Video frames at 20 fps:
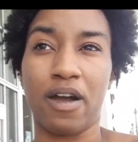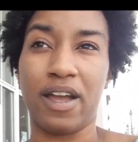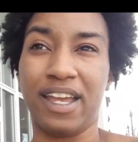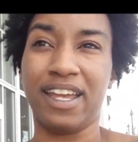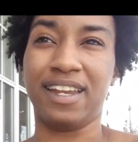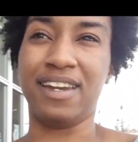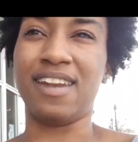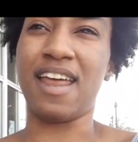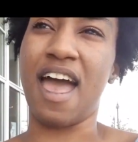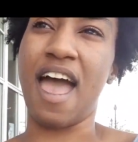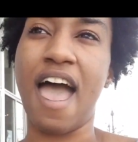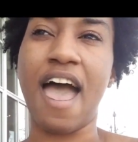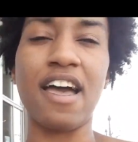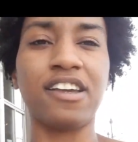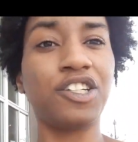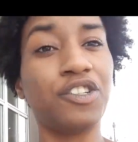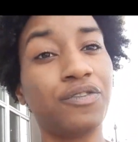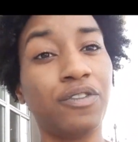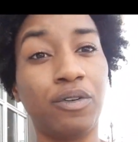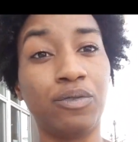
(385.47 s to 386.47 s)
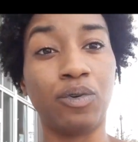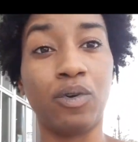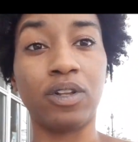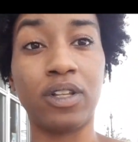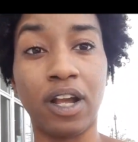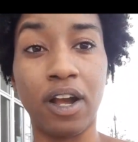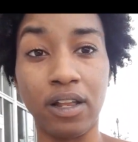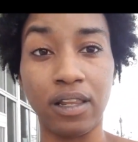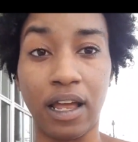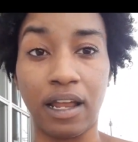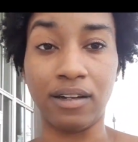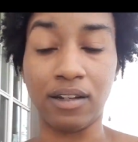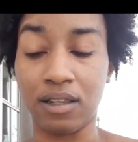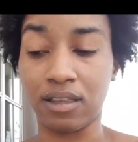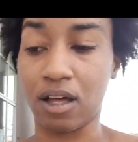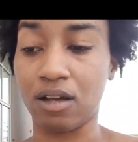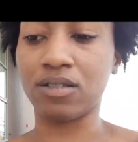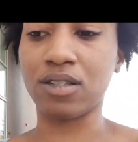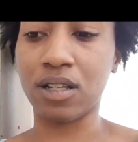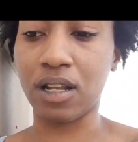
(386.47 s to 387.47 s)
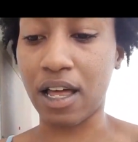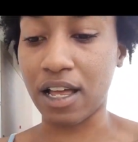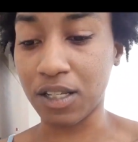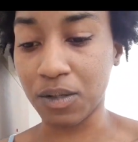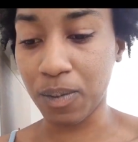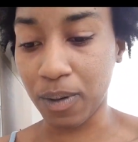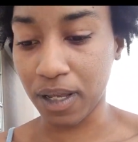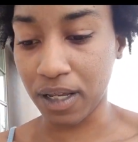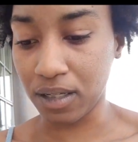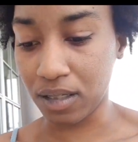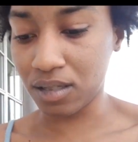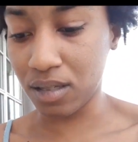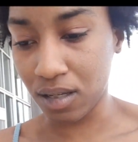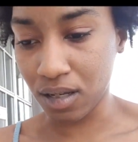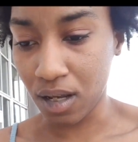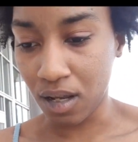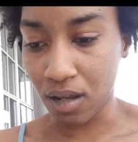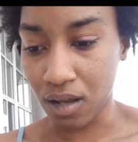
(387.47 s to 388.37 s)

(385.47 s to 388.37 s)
in Asheville, North Carolina, that was the last place